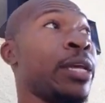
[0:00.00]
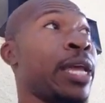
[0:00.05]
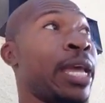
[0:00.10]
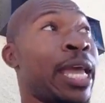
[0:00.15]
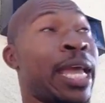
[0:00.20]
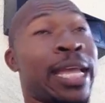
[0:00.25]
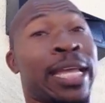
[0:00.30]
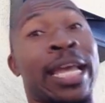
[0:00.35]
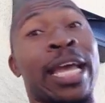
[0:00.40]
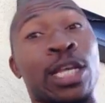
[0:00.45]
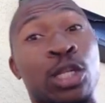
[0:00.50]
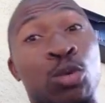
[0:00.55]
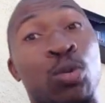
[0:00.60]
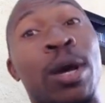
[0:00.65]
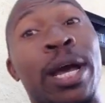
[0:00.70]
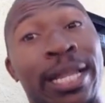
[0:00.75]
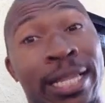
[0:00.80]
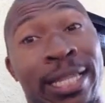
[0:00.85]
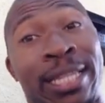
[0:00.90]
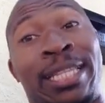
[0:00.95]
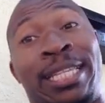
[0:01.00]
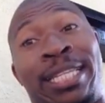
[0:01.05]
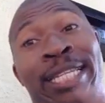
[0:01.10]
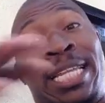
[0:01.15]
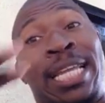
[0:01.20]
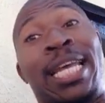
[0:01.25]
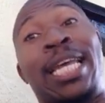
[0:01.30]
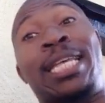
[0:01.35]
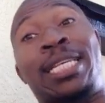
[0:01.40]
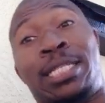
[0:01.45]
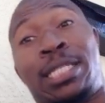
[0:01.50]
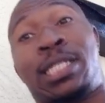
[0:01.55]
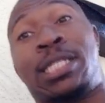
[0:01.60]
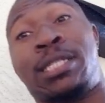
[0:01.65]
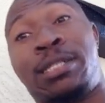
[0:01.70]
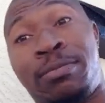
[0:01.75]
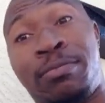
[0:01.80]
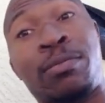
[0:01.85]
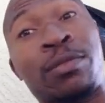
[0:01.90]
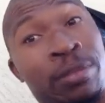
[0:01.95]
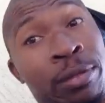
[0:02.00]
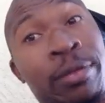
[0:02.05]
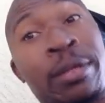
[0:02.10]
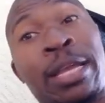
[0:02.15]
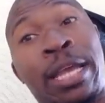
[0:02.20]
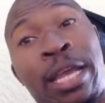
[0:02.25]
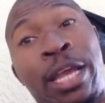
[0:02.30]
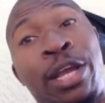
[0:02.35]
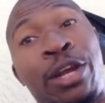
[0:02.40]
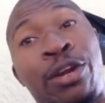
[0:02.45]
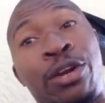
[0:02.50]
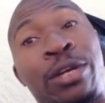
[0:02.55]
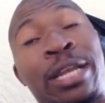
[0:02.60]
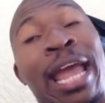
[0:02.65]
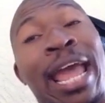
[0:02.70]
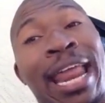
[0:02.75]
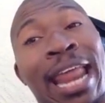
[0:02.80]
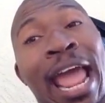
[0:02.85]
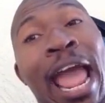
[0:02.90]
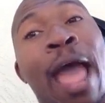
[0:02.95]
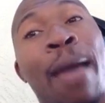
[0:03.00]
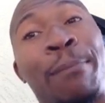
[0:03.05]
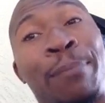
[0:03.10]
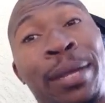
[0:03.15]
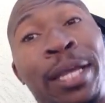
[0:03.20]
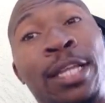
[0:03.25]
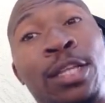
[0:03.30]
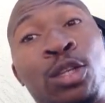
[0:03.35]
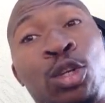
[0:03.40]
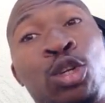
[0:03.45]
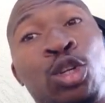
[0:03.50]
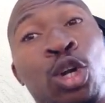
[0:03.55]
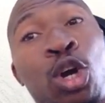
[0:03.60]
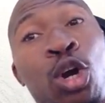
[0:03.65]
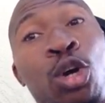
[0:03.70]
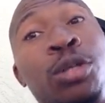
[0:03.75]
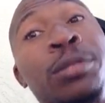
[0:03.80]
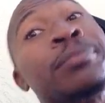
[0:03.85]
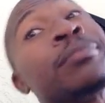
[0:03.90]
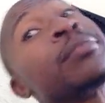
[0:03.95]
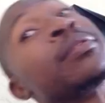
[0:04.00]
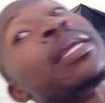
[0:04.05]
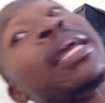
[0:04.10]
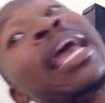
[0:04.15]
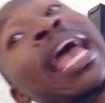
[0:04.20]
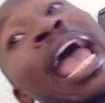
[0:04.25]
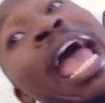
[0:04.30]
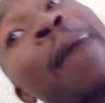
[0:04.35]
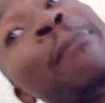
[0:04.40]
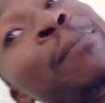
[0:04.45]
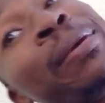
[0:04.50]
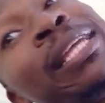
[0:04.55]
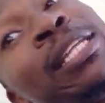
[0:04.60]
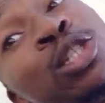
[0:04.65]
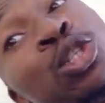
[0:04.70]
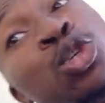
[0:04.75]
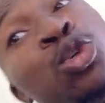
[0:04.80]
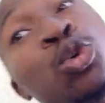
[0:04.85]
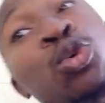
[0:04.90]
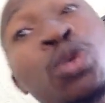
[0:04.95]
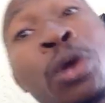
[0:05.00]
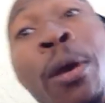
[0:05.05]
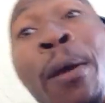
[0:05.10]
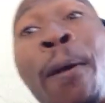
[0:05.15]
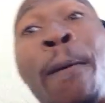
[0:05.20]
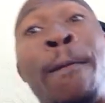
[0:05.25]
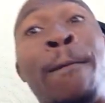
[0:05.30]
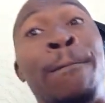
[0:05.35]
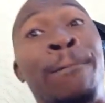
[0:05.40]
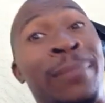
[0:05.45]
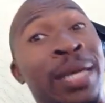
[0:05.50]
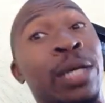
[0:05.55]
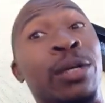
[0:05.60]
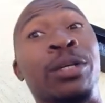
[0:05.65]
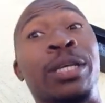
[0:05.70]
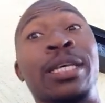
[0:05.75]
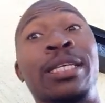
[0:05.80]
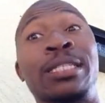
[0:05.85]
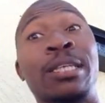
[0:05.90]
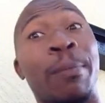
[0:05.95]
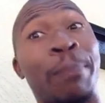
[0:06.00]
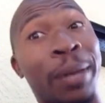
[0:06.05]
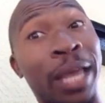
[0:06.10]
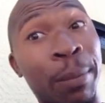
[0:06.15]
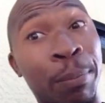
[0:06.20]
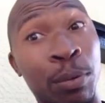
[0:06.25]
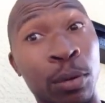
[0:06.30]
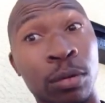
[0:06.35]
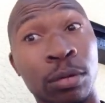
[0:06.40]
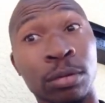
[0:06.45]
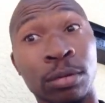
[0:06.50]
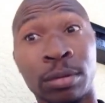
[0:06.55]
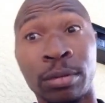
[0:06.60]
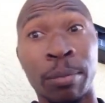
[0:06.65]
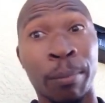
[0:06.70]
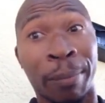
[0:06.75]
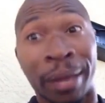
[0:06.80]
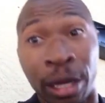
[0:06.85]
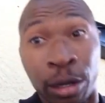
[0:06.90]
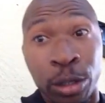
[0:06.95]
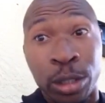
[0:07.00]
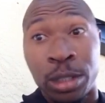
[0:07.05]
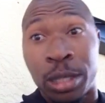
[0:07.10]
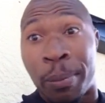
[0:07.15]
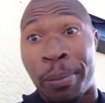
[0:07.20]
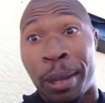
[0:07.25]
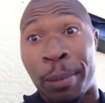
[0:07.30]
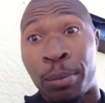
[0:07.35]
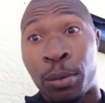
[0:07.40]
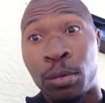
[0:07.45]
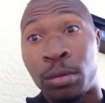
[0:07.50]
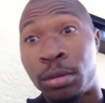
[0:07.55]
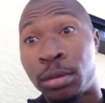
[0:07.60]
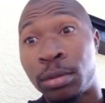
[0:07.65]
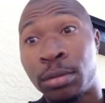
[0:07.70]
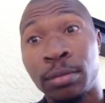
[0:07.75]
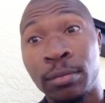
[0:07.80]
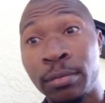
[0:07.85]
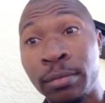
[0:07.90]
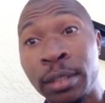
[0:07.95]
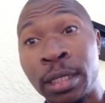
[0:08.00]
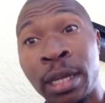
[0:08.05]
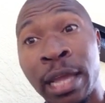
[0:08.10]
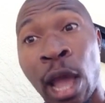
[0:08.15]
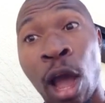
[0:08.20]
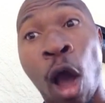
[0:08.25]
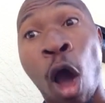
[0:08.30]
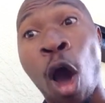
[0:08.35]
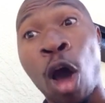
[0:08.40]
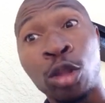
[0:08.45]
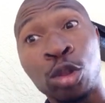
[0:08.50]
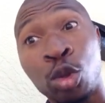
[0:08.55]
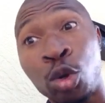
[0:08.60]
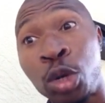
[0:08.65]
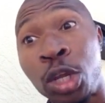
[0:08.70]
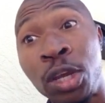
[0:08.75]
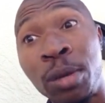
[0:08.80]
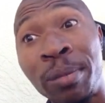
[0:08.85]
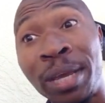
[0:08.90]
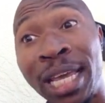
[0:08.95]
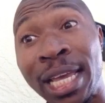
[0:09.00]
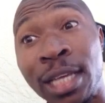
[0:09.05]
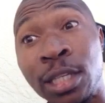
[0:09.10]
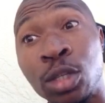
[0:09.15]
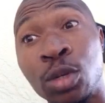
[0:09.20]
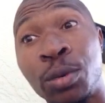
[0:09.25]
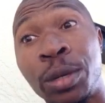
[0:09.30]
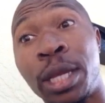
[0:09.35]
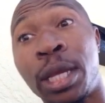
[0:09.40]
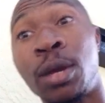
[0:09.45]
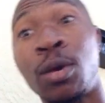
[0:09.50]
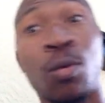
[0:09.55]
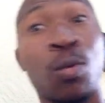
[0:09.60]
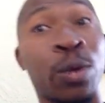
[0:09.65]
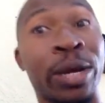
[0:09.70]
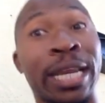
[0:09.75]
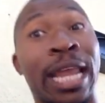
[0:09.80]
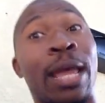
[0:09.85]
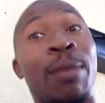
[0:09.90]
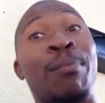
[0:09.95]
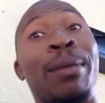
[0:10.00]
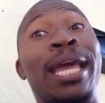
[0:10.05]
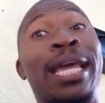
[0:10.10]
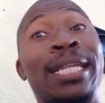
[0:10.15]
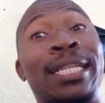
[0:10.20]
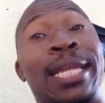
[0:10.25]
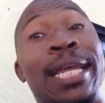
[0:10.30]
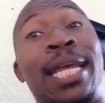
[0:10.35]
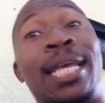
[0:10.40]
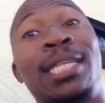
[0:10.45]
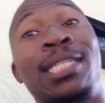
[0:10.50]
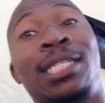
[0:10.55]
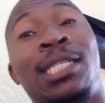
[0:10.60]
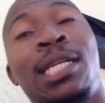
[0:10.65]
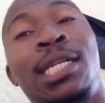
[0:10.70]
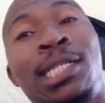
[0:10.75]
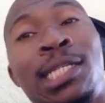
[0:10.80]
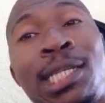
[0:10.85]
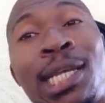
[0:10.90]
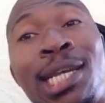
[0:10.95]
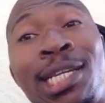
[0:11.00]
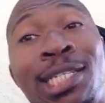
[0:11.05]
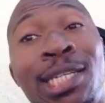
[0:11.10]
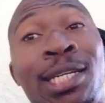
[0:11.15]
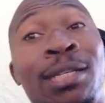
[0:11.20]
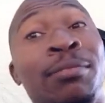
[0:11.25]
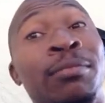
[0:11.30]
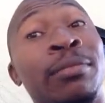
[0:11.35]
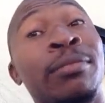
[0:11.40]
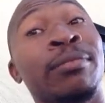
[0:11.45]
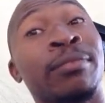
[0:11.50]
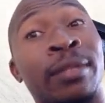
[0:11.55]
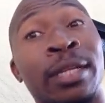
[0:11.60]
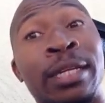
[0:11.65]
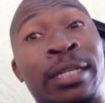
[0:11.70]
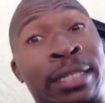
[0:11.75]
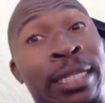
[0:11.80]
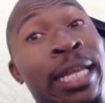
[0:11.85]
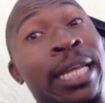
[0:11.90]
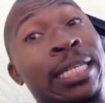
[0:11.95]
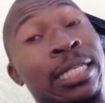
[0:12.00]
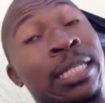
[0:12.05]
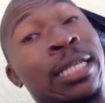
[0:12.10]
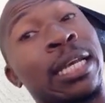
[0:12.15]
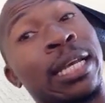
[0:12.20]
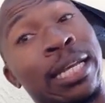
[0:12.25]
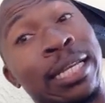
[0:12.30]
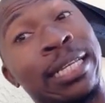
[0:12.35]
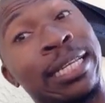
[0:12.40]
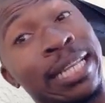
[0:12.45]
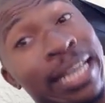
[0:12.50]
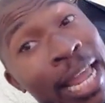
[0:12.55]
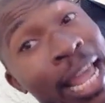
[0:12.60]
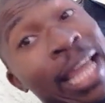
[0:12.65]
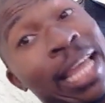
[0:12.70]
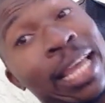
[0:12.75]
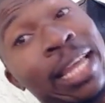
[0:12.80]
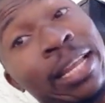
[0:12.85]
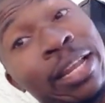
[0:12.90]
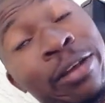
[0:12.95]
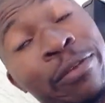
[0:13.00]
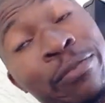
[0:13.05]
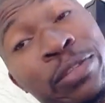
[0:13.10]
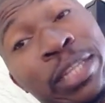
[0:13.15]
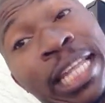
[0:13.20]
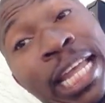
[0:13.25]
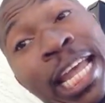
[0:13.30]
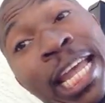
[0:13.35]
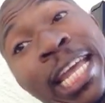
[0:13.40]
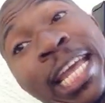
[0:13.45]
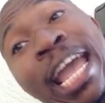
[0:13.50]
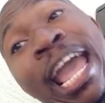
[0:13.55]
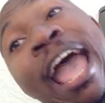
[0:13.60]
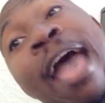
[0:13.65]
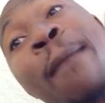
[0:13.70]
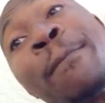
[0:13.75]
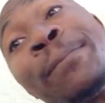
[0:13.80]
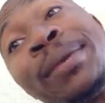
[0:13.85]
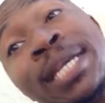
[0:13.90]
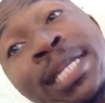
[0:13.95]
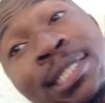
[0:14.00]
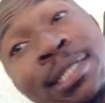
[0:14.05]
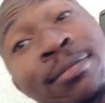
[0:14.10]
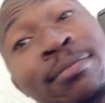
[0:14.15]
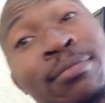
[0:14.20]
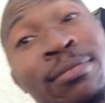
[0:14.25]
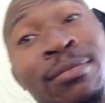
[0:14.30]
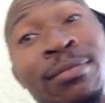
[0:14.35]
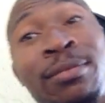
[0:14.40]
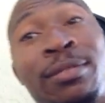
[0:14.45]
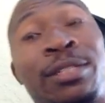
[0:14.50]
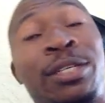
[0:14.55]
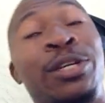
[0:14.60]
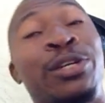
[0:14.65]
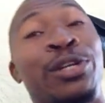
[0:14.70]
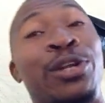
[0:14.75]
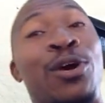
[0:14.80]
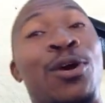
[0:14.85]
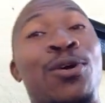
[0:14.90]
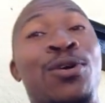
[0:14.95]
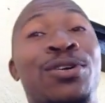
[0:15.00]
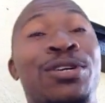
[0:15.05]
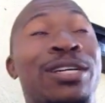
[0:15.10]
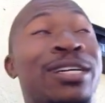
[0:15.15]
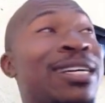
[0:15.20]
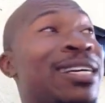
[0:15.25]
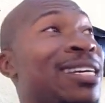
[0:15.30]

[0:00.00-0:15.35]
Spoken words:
And guess what? This here that happened, you know, happened to millions of people, billions of people, all through human history. When they made this decision, this negative thing happened, you know,